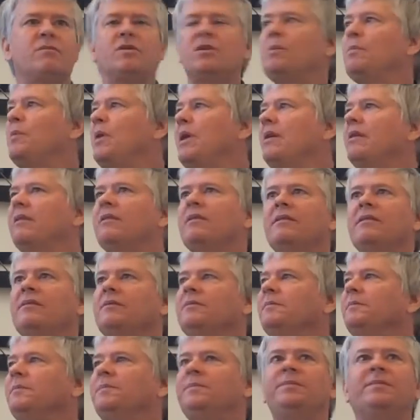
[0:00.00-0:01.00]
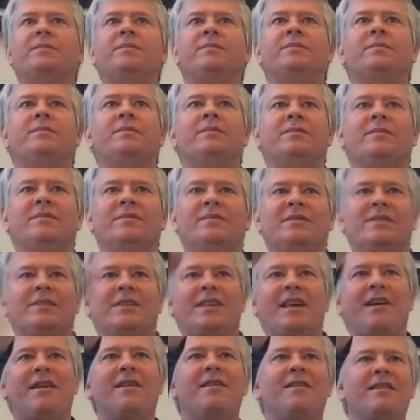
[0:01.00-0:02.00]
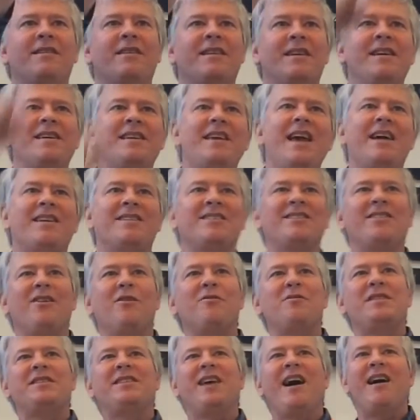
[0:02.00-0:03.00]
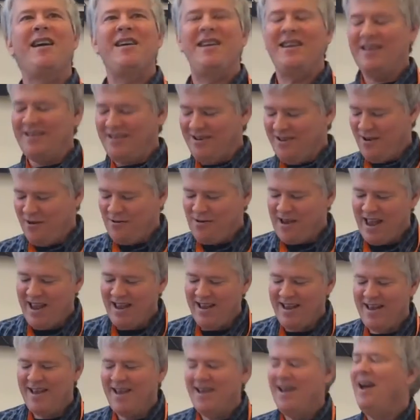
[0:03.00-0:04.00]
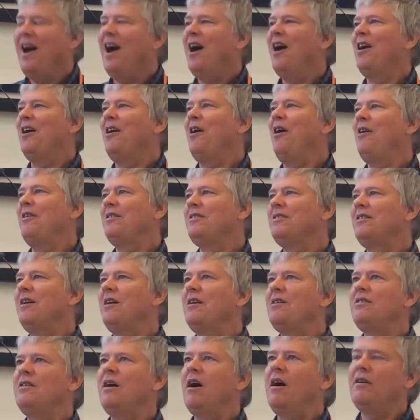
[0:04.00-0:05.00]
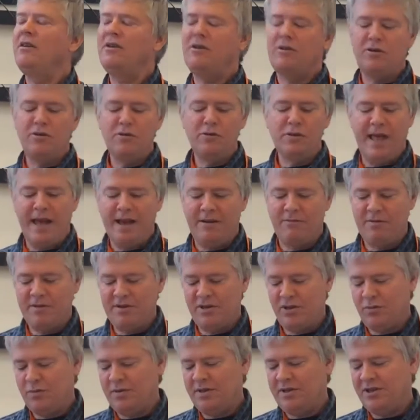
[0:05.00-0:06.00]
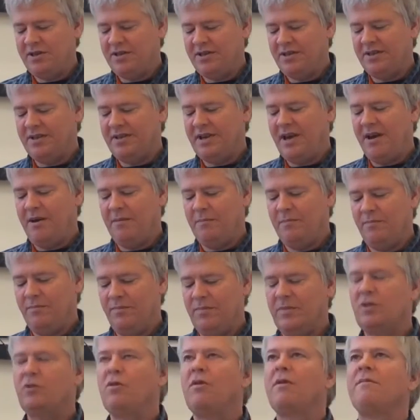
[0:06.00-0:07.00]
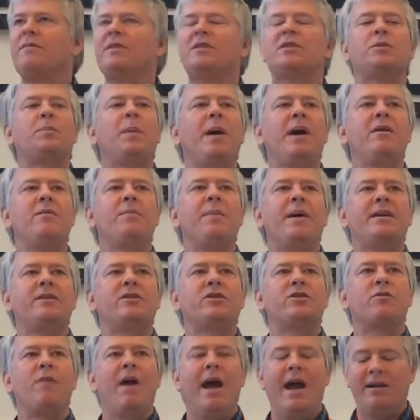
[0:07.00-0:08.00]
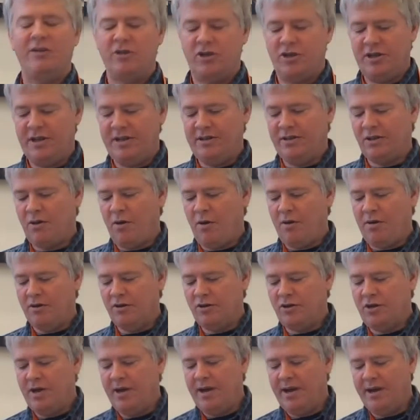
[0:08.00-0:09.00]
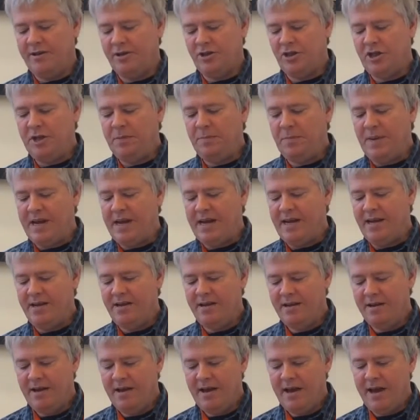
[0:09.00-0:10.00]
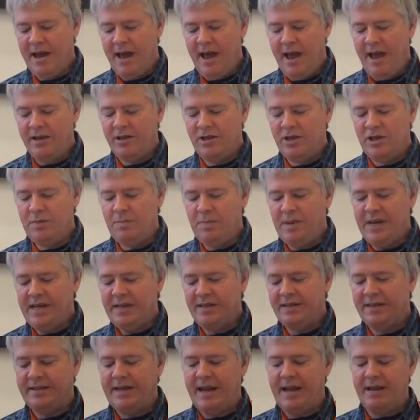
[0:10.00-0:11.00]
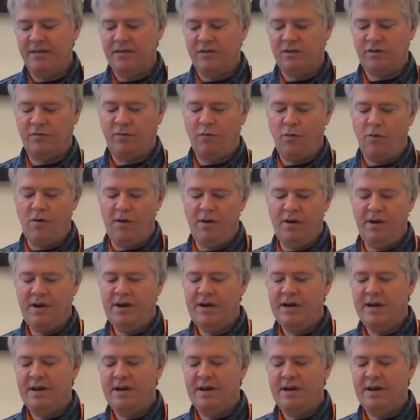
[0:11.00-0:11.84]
somewhere. There. Yes, oh, he's hiding. Okay. On a new language, which is sort of inspired by Scratch. It's called GP. And GP stands for